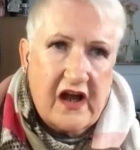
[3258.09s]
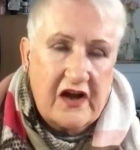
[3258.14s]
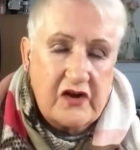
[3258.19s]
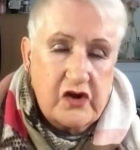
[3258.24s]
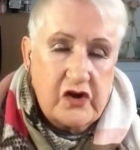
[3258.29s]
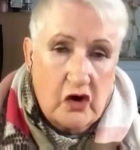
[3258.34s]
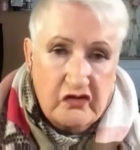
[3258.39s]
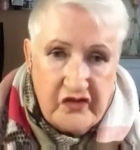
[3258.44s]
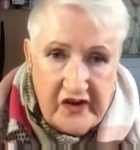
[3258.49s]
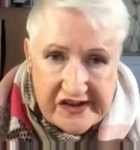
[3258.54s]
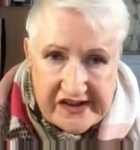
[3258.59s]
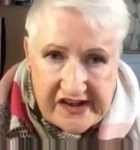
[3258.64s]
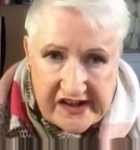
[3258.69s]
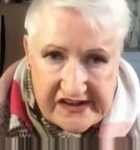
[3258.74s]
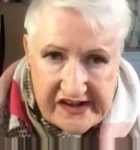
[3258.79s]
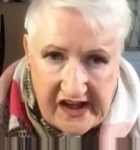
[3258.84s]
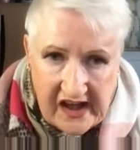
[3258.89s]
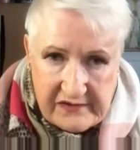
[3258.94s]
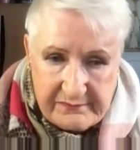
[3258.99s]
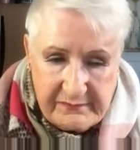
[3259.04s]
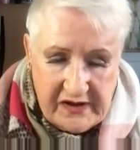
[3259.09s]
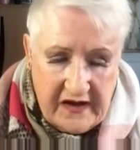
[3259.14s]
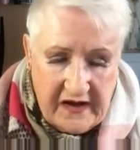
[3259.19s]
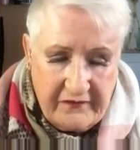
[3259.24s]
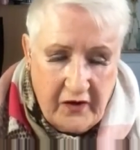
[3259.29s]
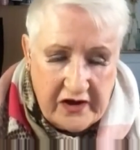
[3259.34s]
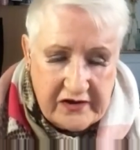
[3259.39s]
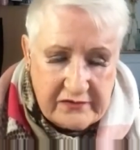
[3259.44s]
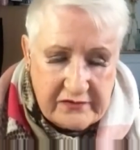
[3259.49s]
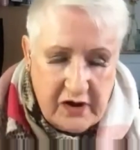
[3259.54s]
and your risk assessment in
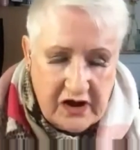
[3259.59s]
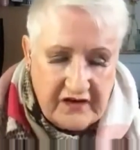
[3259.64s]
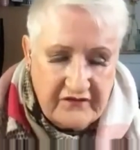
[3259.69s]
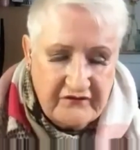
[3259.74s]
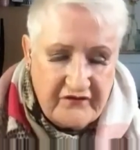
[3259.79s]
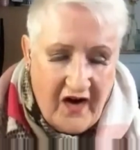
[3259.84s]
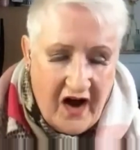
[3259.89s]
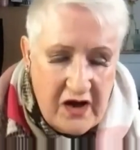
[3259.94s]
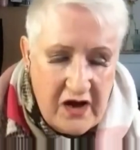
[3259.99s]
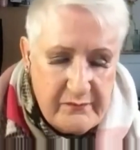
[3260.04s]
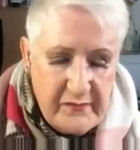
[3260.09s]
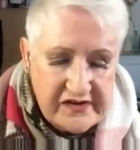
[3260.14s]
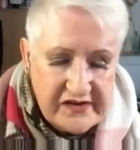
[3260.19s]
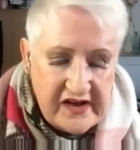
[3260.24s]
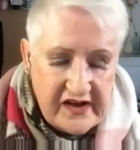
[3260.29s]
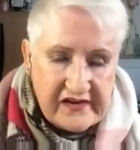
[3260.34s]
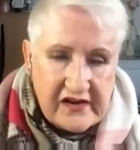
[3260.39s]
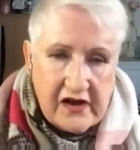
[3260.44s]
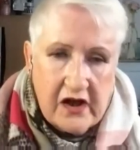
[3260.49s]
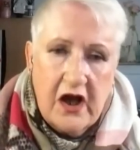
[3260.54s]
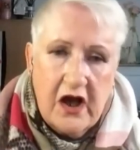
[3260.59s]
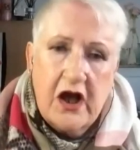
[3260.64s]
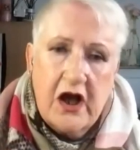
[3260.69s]
those work environments is